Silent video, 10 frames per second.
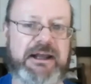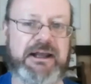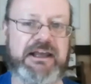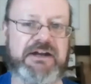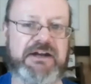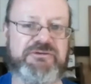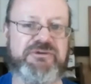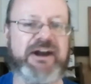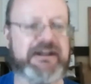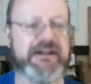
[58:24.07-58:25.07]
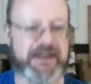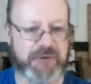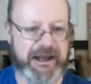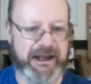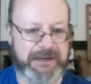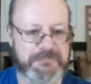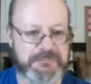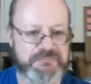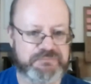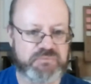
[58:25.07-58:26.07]
in a friendly way,
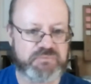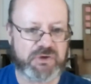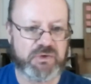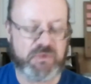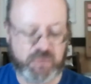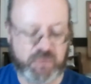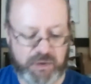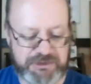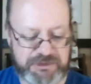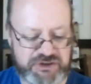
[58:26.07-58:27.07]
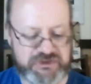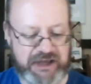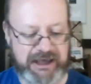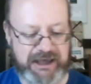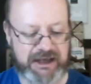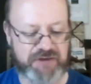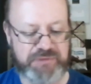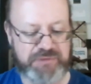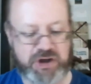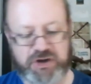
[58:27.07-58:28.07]
what would you say of
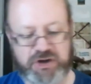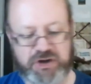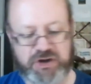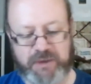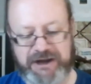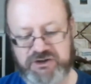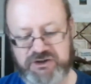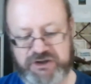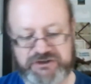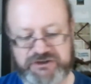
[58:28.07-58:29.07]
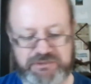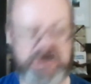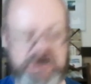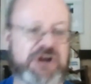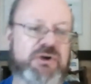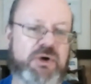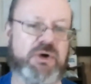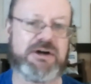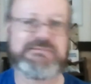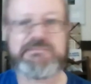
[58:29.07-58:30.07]
plonker, wanker, tosser, Burke,
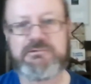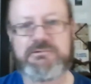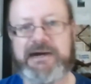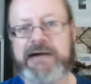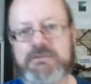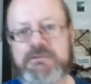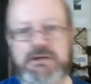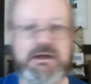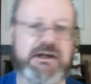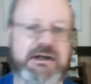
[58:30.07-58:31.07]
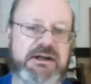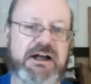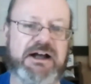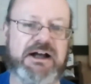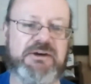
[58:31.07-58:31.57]
or what would